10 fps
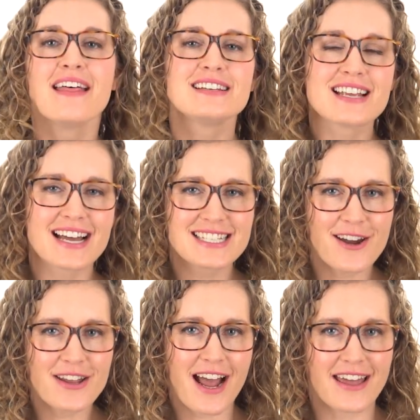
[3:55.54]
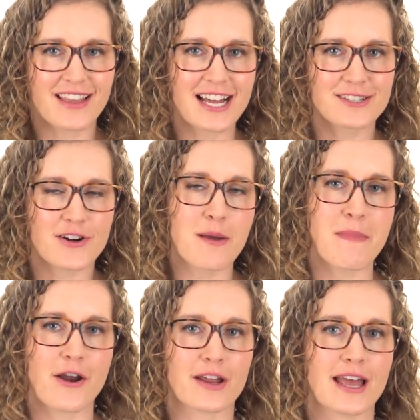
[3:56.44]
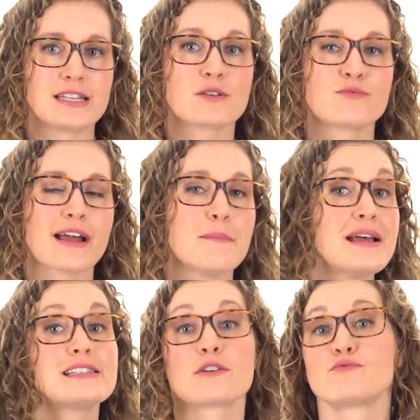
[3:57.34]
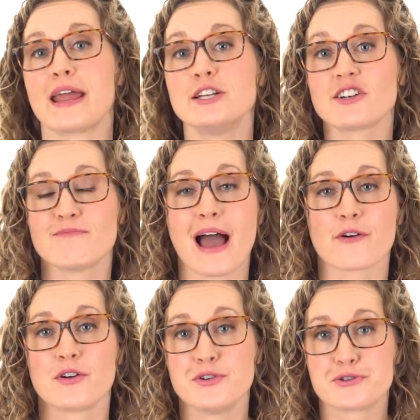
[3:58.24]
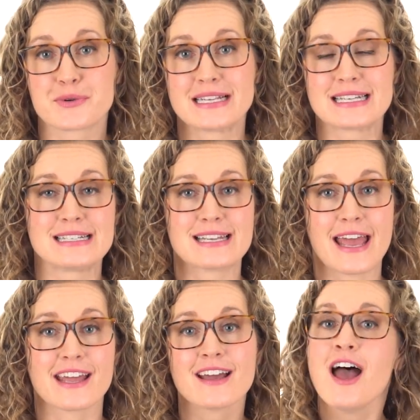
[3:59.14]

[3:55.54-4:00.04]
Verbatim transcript: The Dietary Guidelines for Americans recommends a range of macronutrient intake,